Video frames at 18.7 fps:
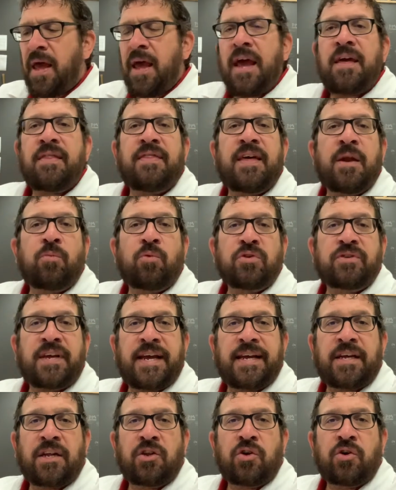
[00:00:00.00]
and then we'll
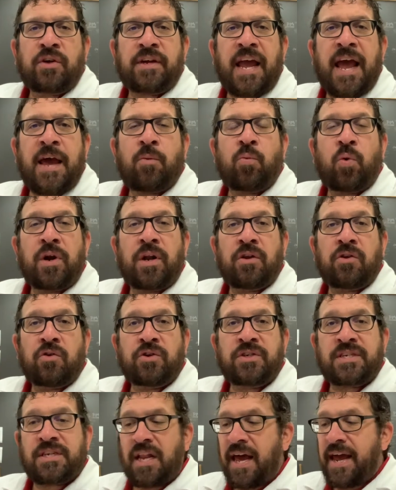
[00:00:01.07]
take a look at what it
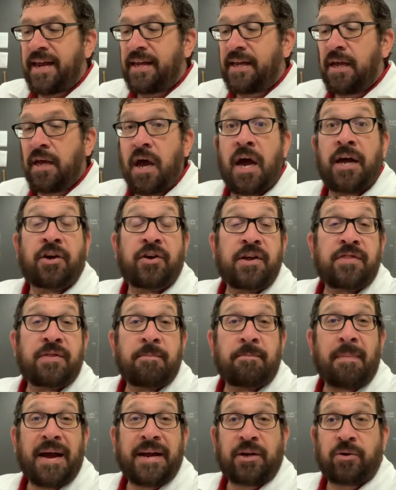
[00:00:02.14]
looks like underneath the
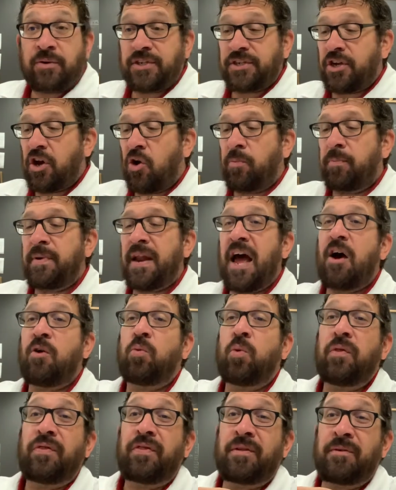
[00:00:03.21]
microscope.
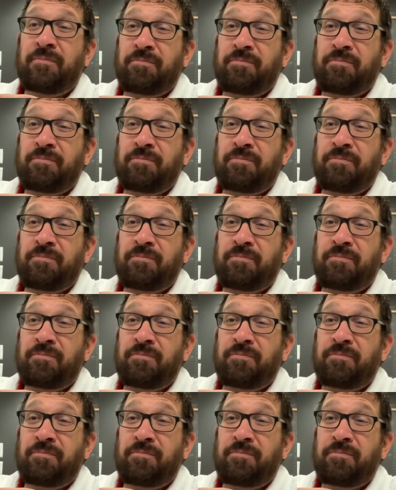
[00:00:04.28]
Now, the